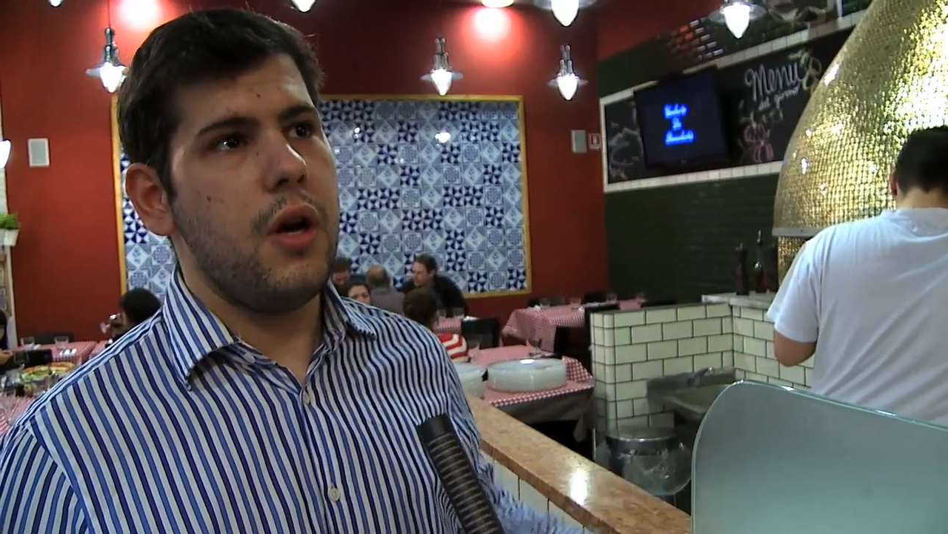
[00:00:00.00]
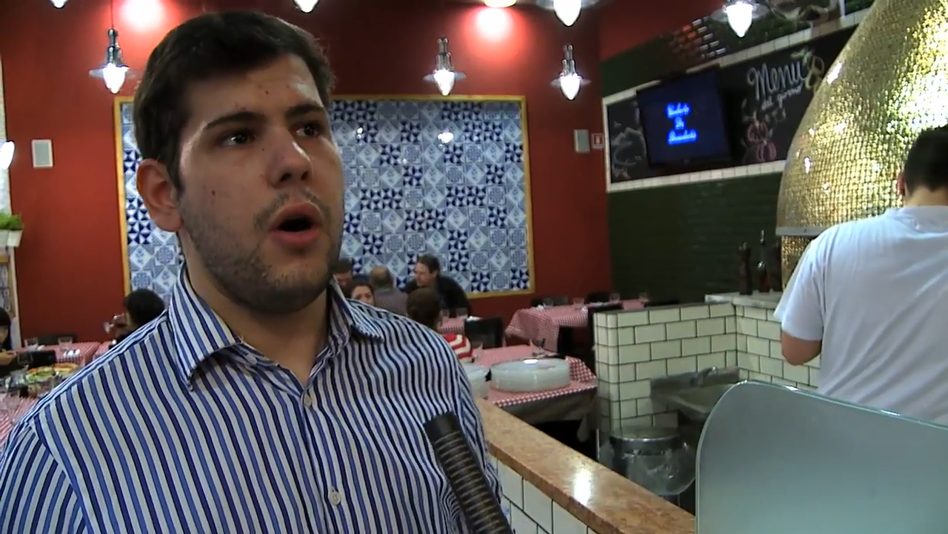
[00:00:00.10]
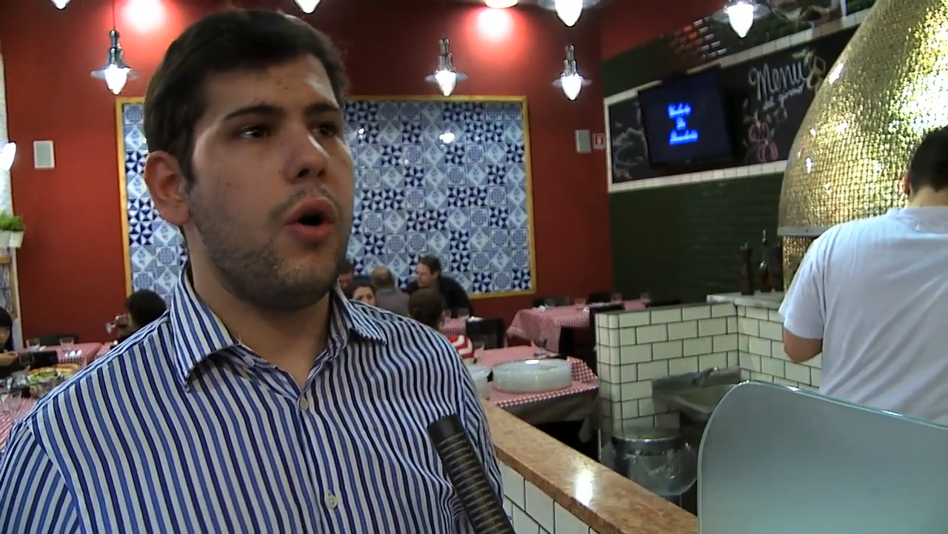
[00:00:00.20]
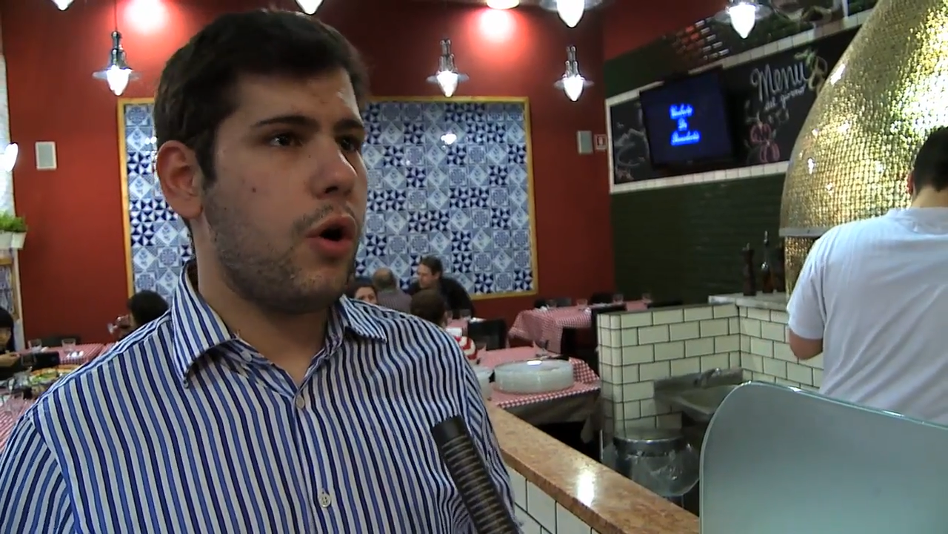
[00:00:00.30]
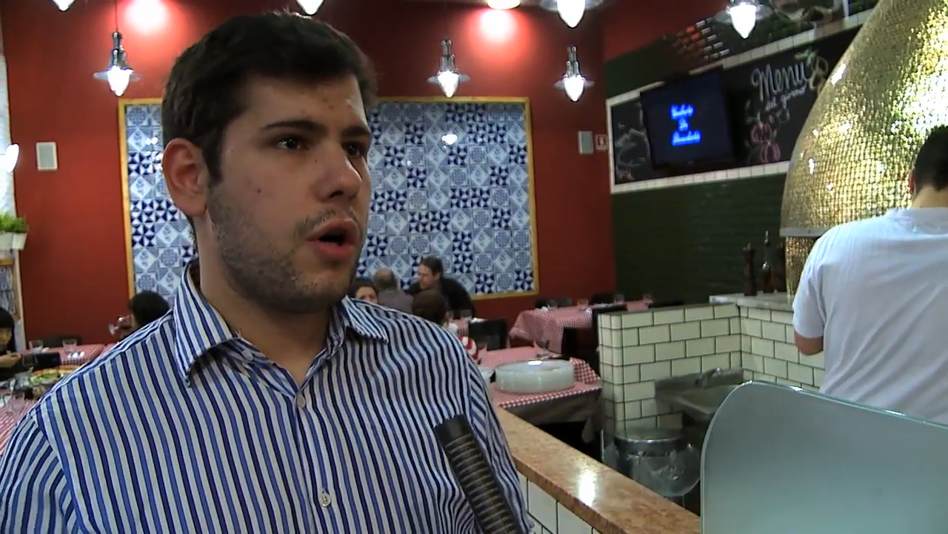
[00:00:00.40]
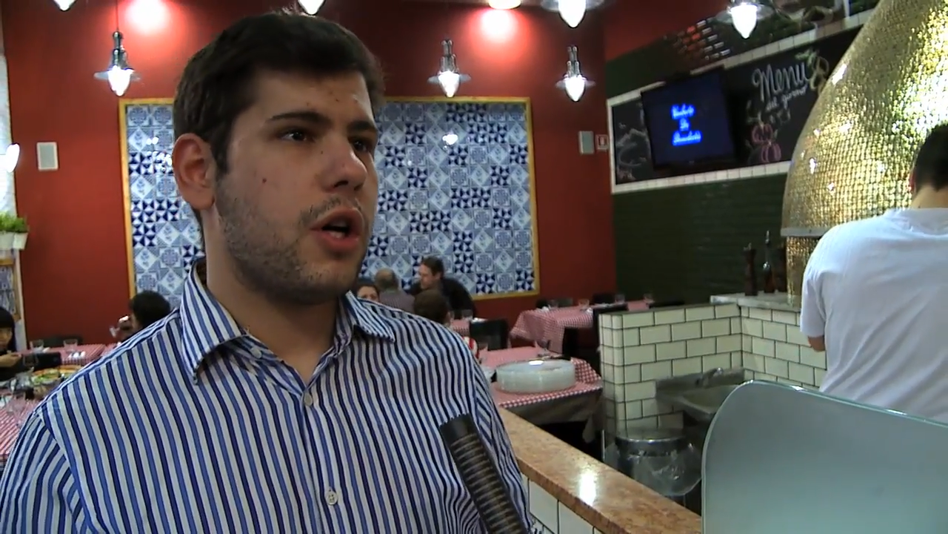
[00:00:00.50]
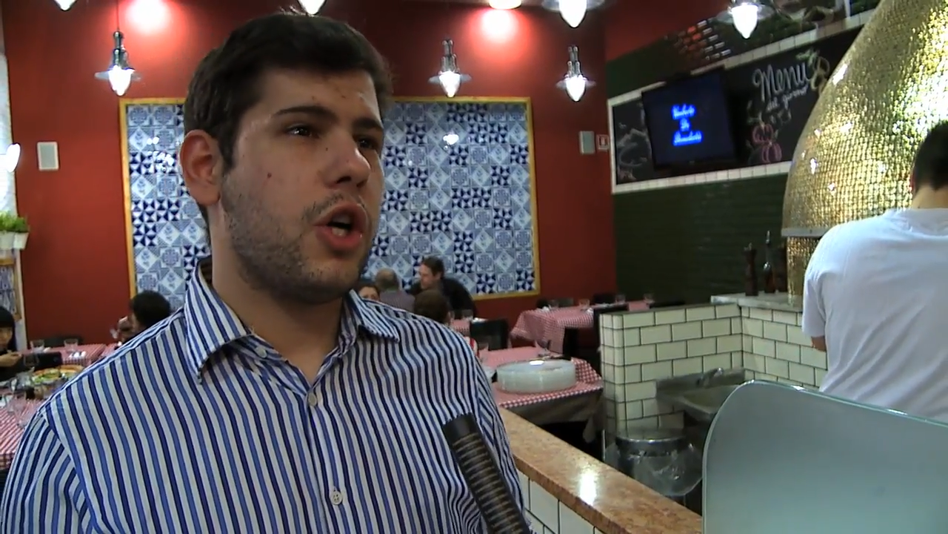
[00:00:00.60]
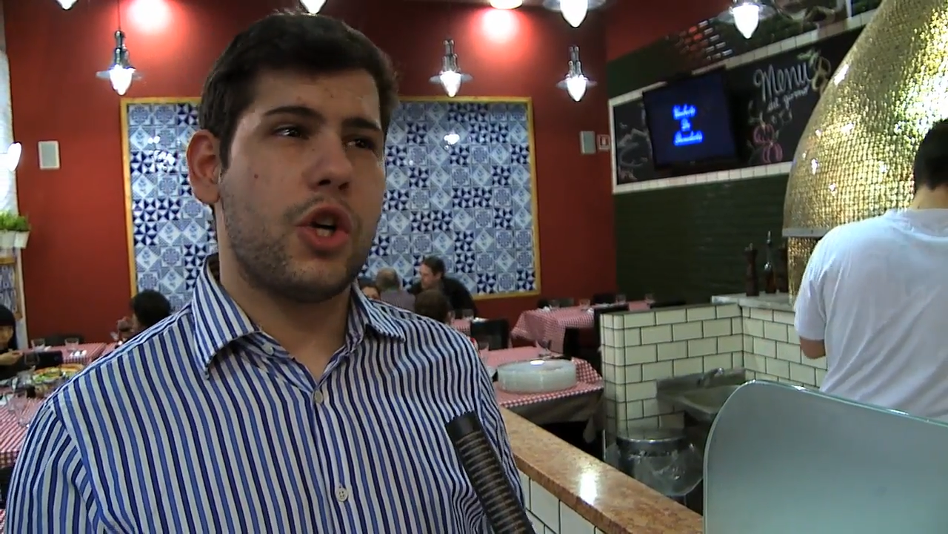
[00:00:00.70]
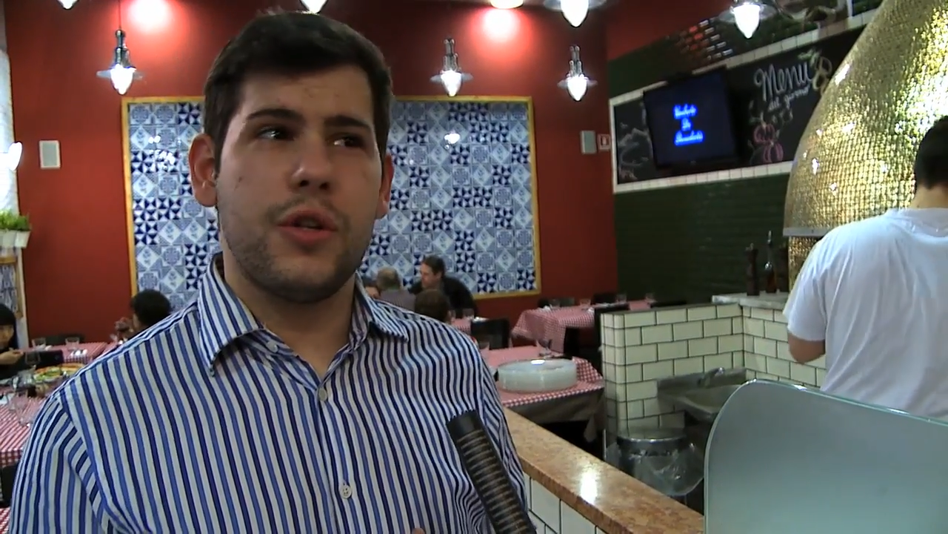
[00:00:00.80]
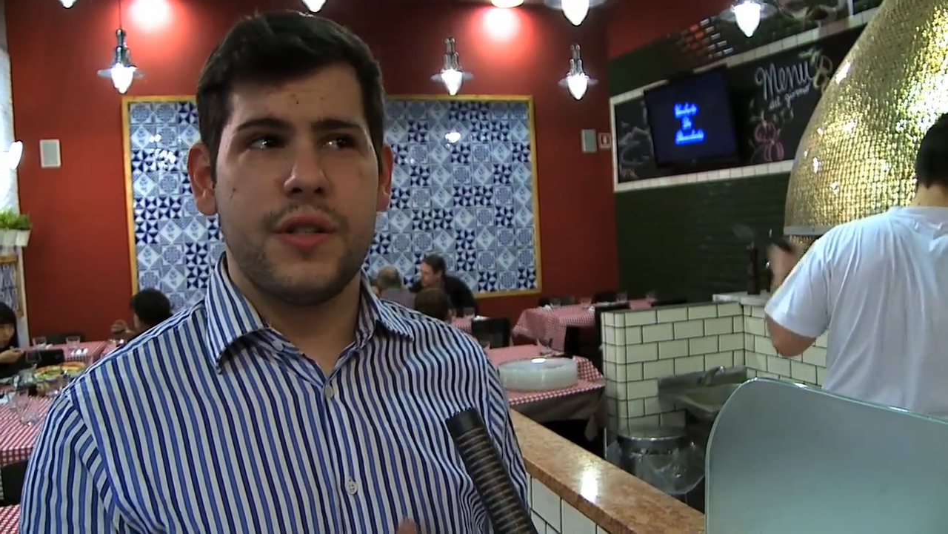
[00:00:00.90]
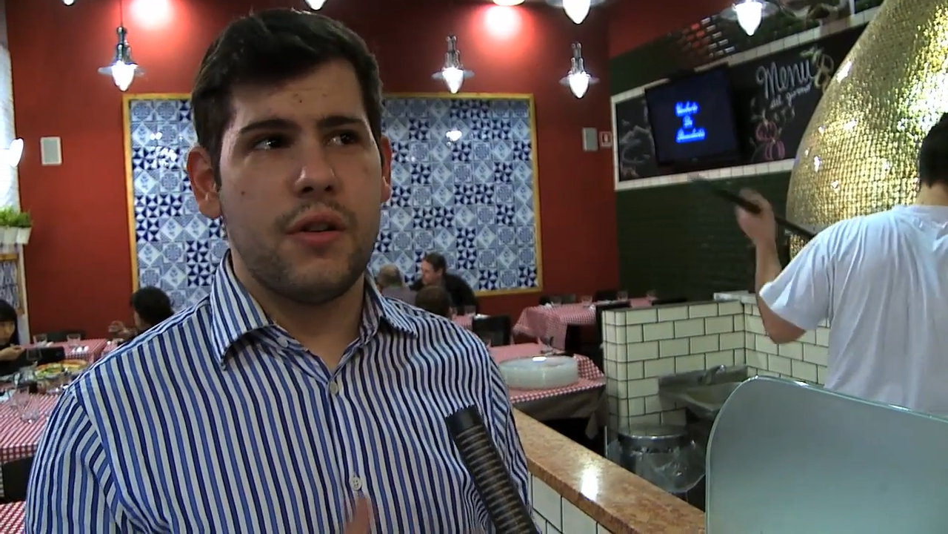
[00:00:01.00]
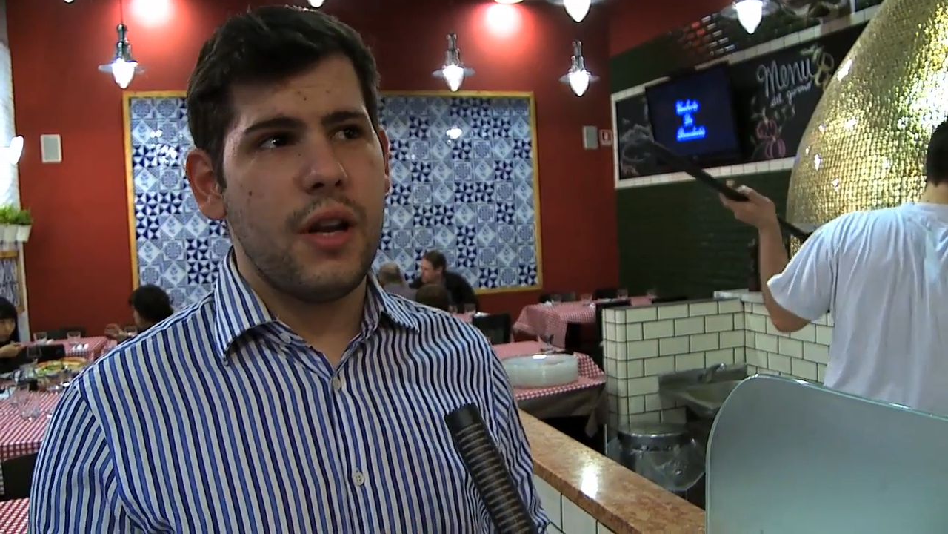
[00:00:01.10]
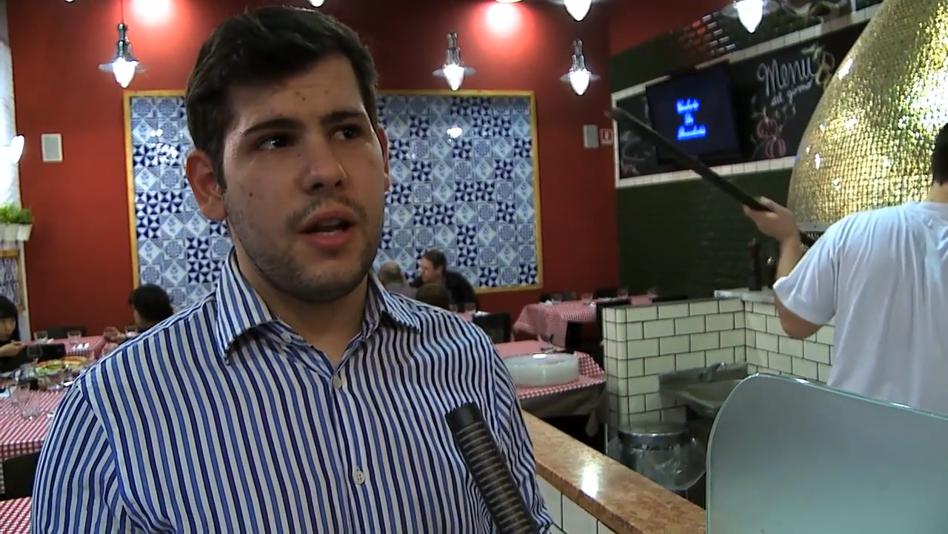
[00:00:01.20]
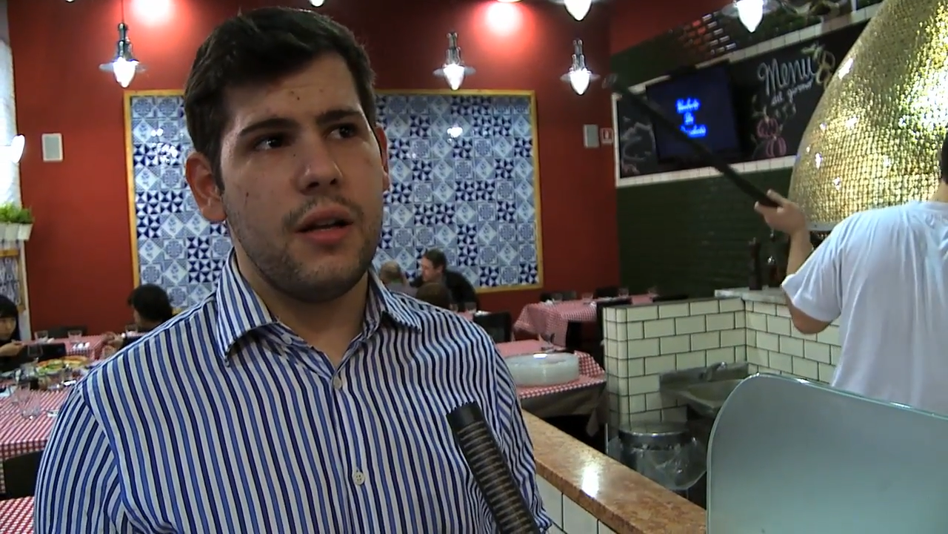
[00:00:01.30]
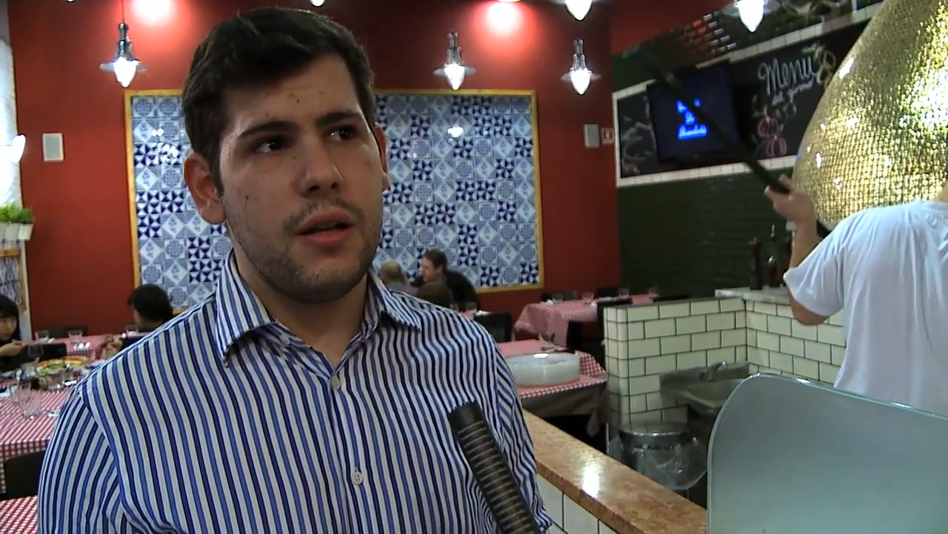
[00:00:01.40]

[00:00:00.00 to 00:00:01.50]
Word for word: or Gorgonzola